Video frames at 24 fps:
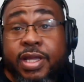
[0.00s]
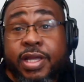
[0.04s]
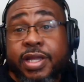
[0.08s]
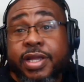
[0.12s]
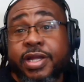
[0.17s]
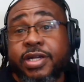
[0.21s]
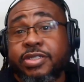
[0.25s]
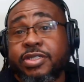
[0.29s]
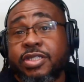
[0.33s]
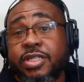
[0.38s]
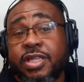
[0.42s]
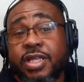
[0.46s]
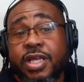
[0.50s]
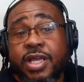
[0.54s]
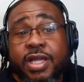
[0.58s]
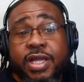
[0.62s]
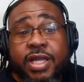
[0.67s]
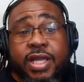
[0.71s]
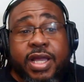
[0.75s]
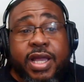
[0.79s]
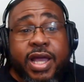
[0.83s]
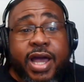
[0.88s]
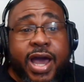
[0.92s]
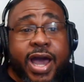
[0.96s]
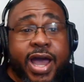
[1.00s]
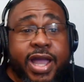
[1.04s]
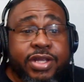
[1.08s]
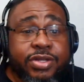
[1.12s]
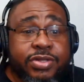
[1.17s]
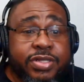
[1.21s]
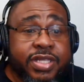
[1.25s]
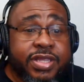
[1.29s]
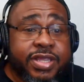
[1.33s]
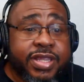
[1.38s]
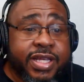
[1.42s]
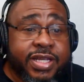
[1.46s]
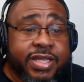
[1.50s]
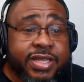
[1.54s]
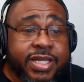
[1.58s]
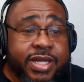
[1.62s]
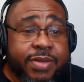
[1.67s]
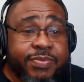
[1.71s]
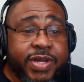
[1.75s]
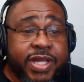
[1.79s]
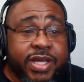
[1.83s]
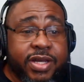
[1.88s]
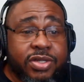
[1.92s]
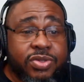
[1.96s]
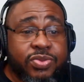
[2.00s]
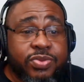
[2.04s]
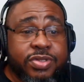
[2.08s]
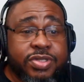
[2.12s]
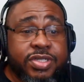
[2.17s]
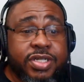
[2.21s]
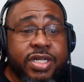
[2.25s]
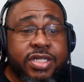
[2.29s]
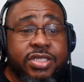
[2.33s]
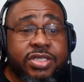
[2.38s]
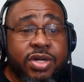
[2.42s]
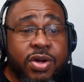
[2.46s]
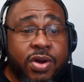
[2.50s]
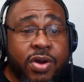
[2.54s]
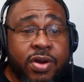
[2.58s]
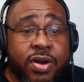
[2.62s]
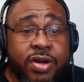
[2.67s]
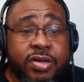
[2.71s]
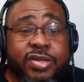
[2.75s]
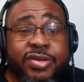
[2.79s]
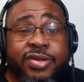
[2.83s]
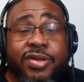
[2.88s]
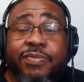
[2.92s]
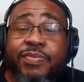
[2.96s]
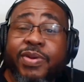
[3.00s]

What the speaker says: Here's the thing. I used to think thumbnails were just art,